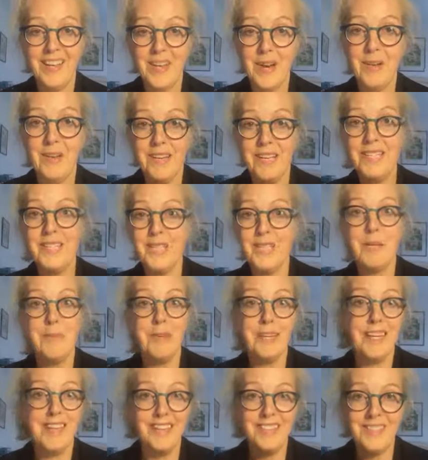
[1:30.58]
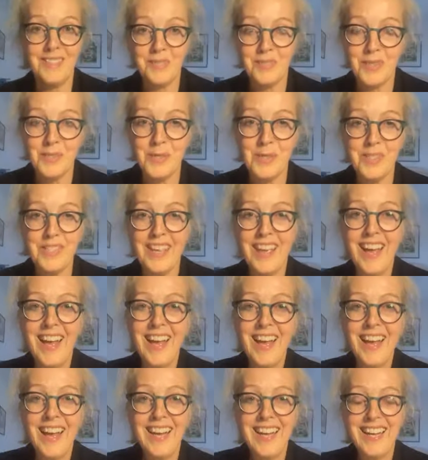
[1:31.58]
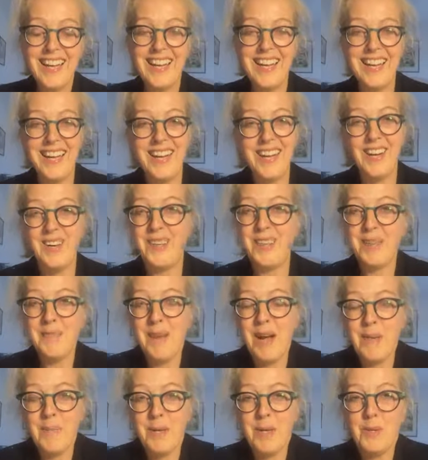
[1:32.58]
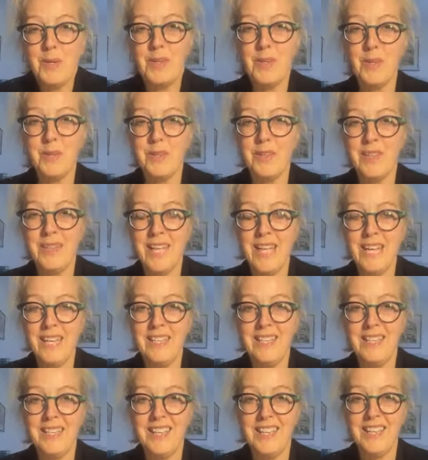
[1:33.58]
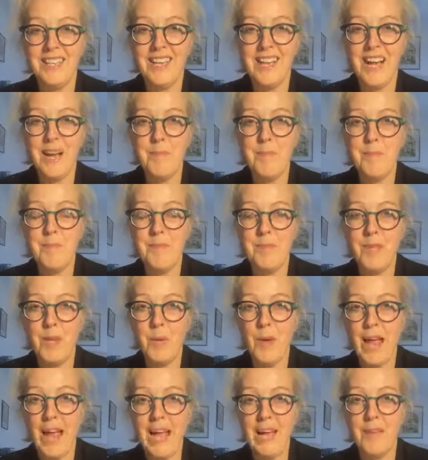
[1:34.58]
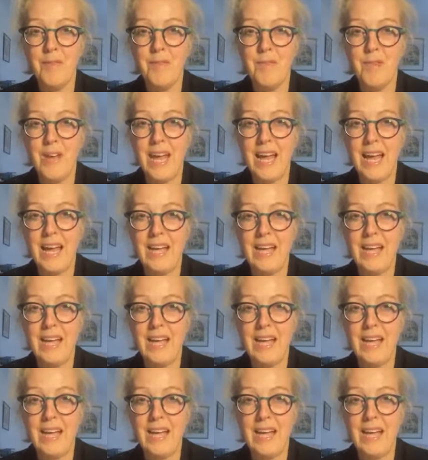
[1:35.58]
legitimate guns, of course. There might be all sorts of things that you have